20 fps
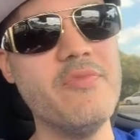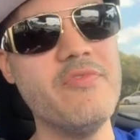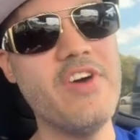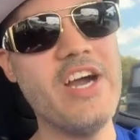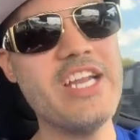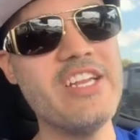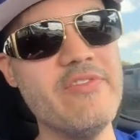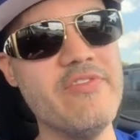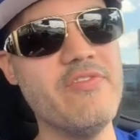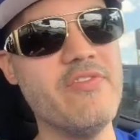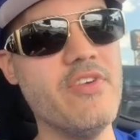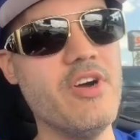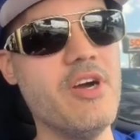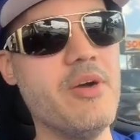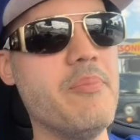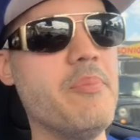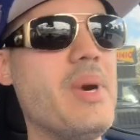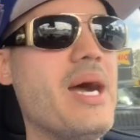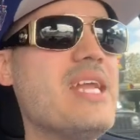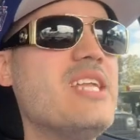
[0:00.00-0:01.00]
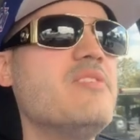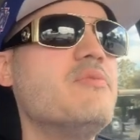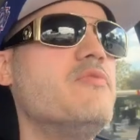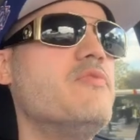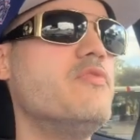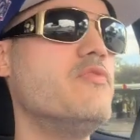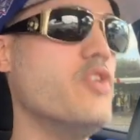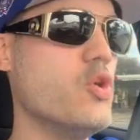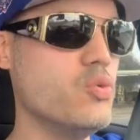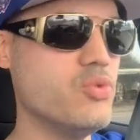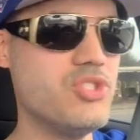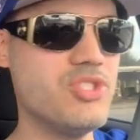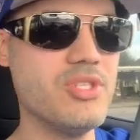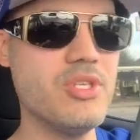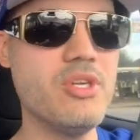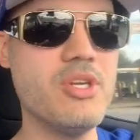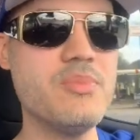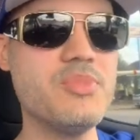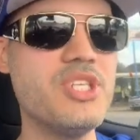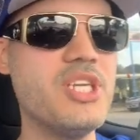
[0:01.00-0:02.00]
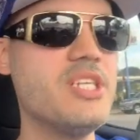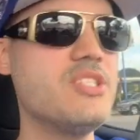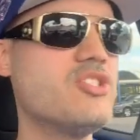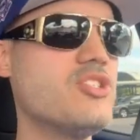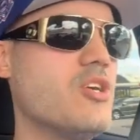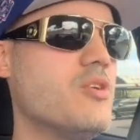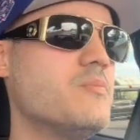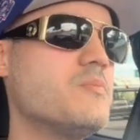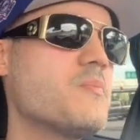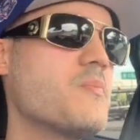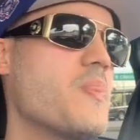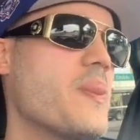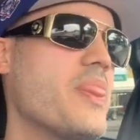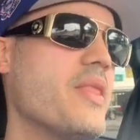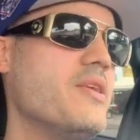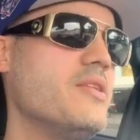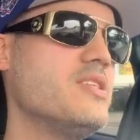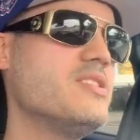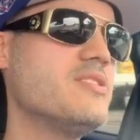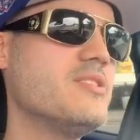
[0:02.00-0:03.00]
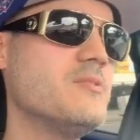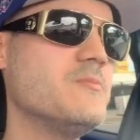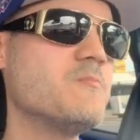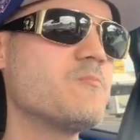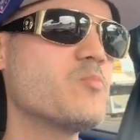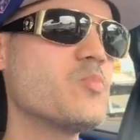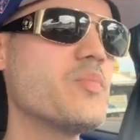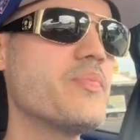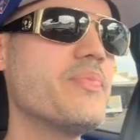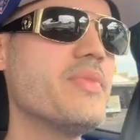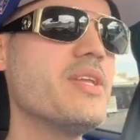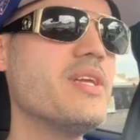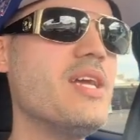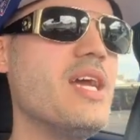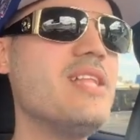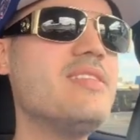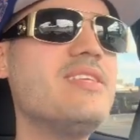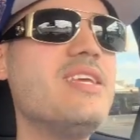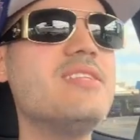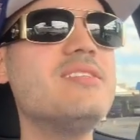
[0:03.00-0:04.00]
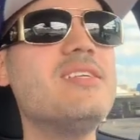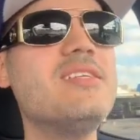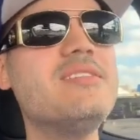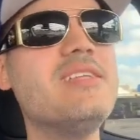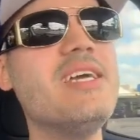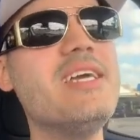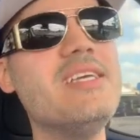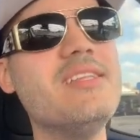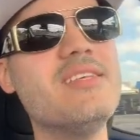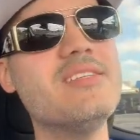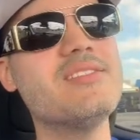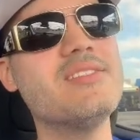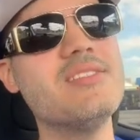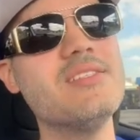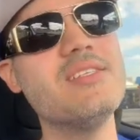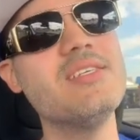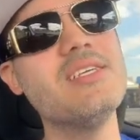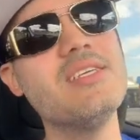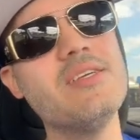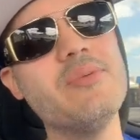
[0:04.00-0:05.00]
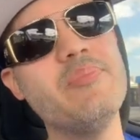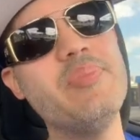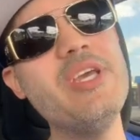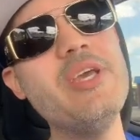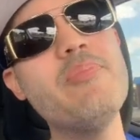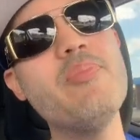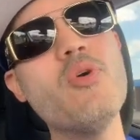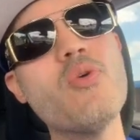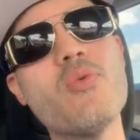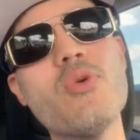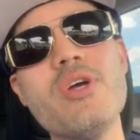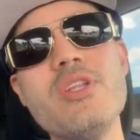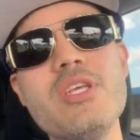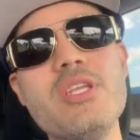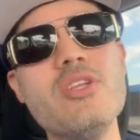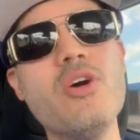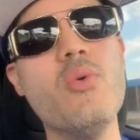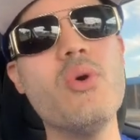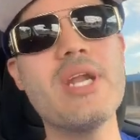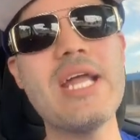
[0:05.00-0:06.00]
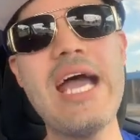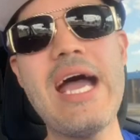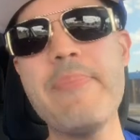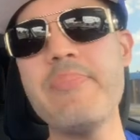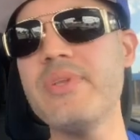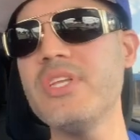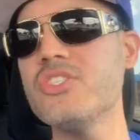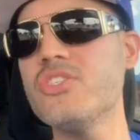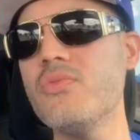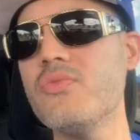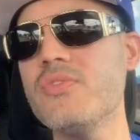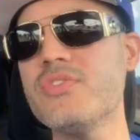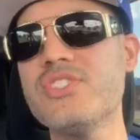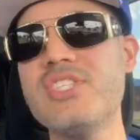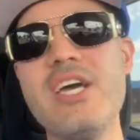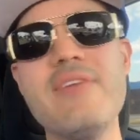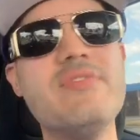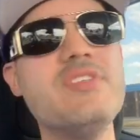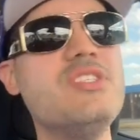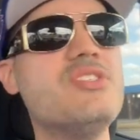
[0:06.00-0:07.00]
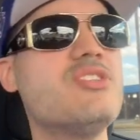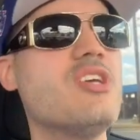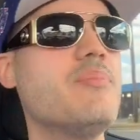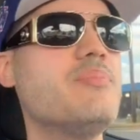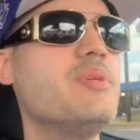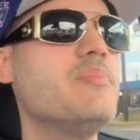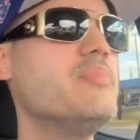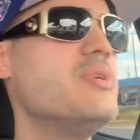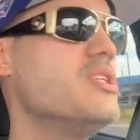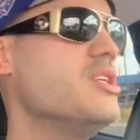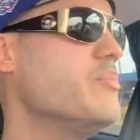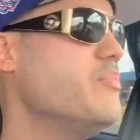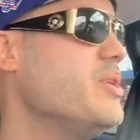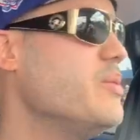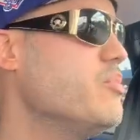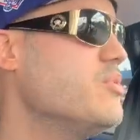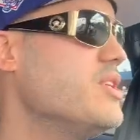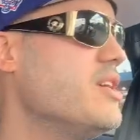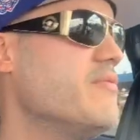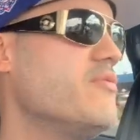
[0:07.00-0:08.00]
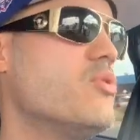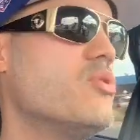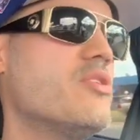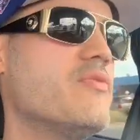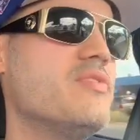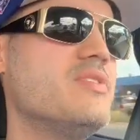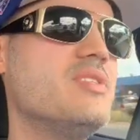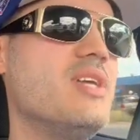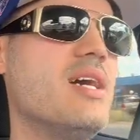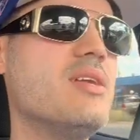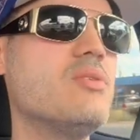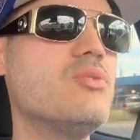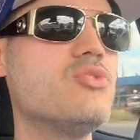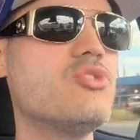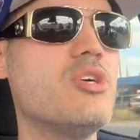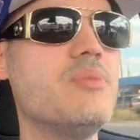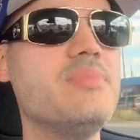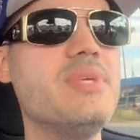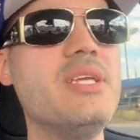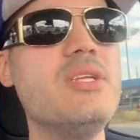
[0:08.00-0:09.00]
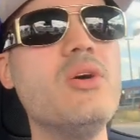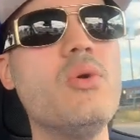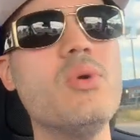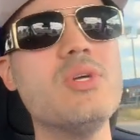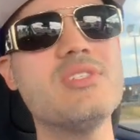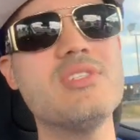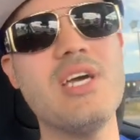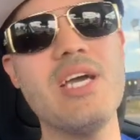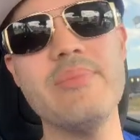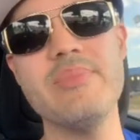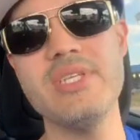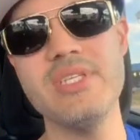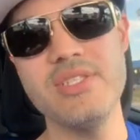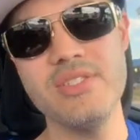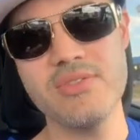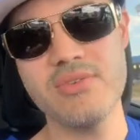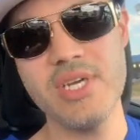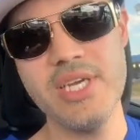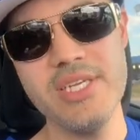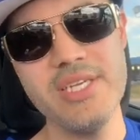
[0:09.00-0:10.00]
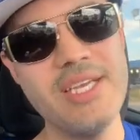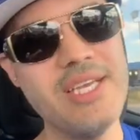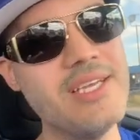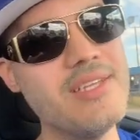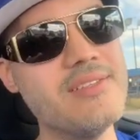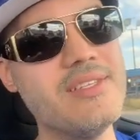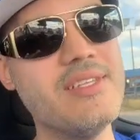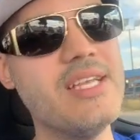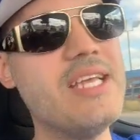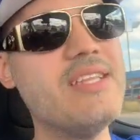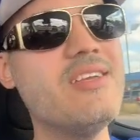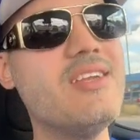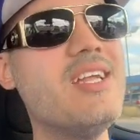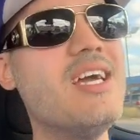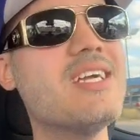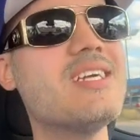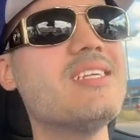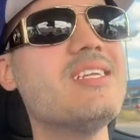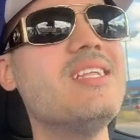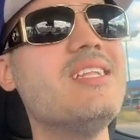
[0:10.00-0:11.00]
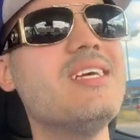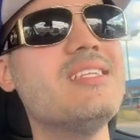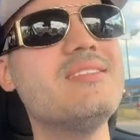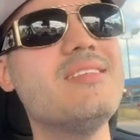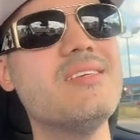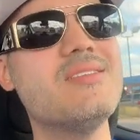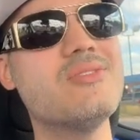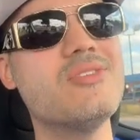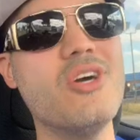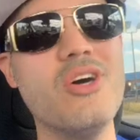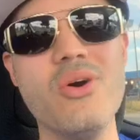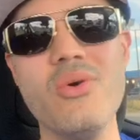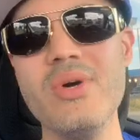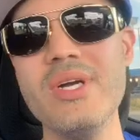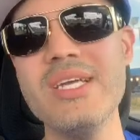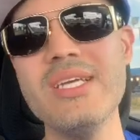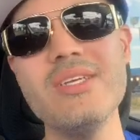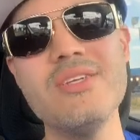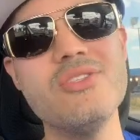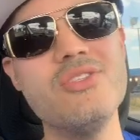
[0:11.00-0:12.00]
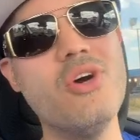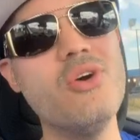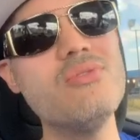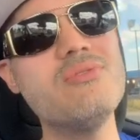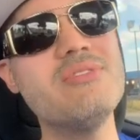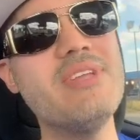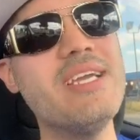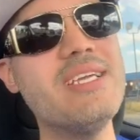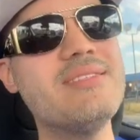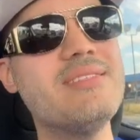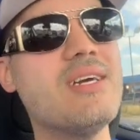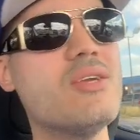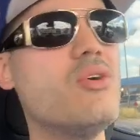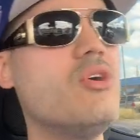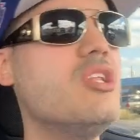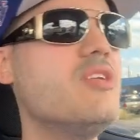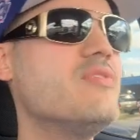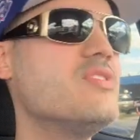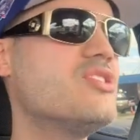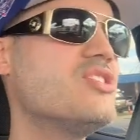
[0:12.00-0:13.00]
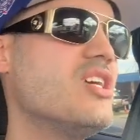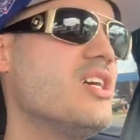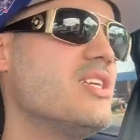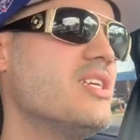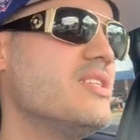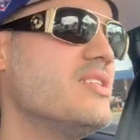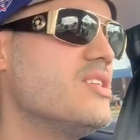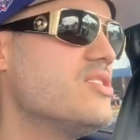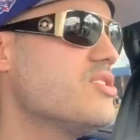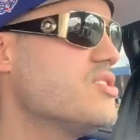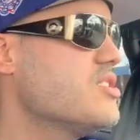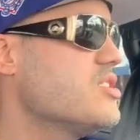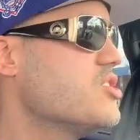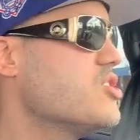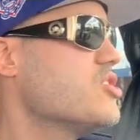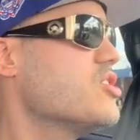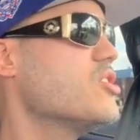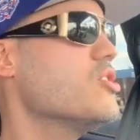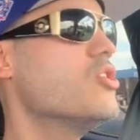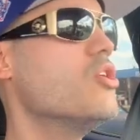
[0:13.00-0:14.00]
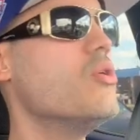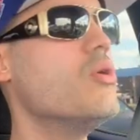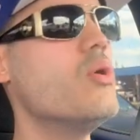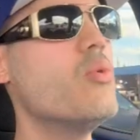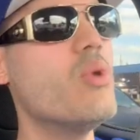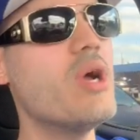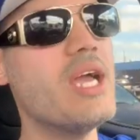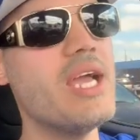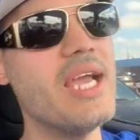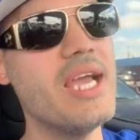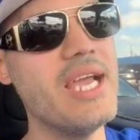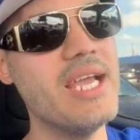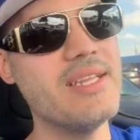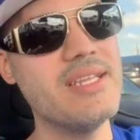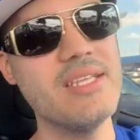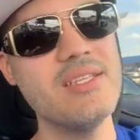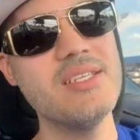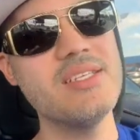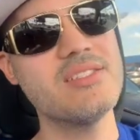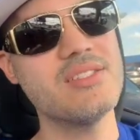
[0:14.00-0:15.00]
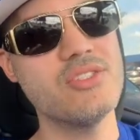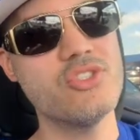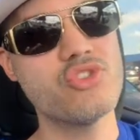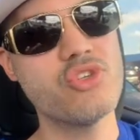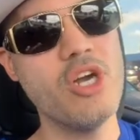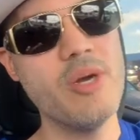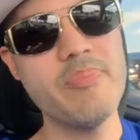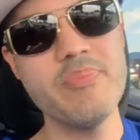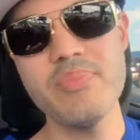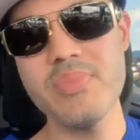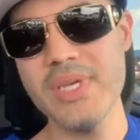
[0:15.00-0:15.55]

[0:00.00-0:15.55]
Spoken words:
You know what I'm saying? So listen, at the end of the day, listen, people really know what happened. There's over 70 something million people that voted for Donald Trump. They know what time it is, right? And they're not going to let this go. Don't think that all of a sudden this is just going to go away. And that, listen, Trump